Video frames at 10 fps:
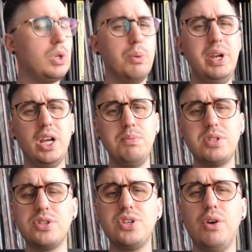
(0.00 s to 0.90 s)
When it comes
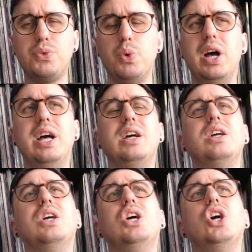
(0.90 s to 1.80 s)
to software,
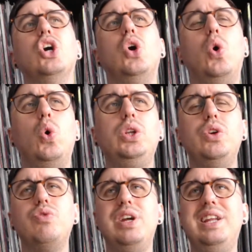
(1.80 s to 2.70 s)
all you
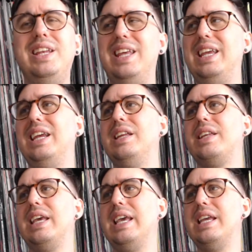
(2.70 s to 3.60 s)
really need
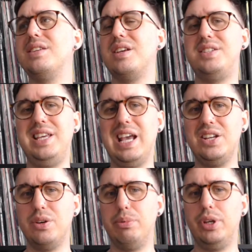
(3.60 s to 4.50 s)
is a
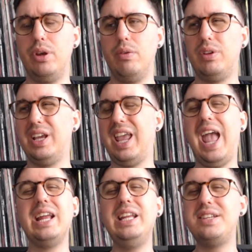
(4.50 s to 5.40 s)
DAW. Like
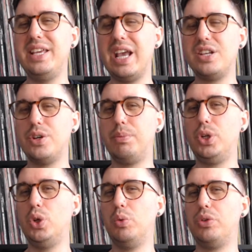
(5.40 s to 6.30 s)
any DAW
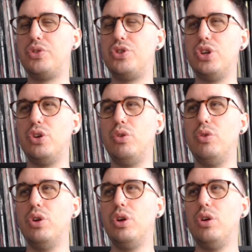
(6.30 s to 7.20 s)
will do
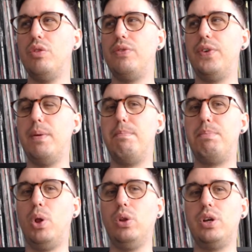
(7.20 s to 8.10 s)
for the
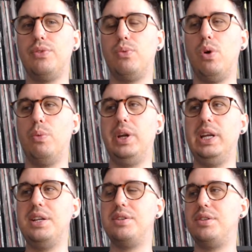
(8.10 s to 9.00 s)
bulk of what we
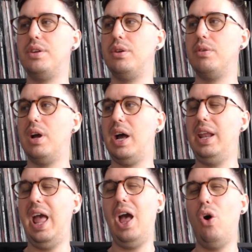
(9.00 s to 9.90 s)
need to do, and
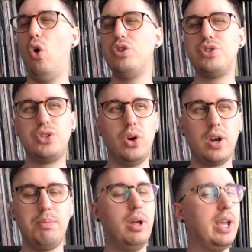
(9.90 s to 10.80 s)

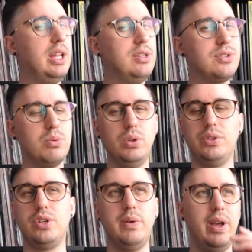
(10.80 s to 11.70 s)
stock plugins will
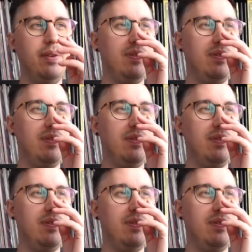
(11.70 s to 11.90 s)
do it.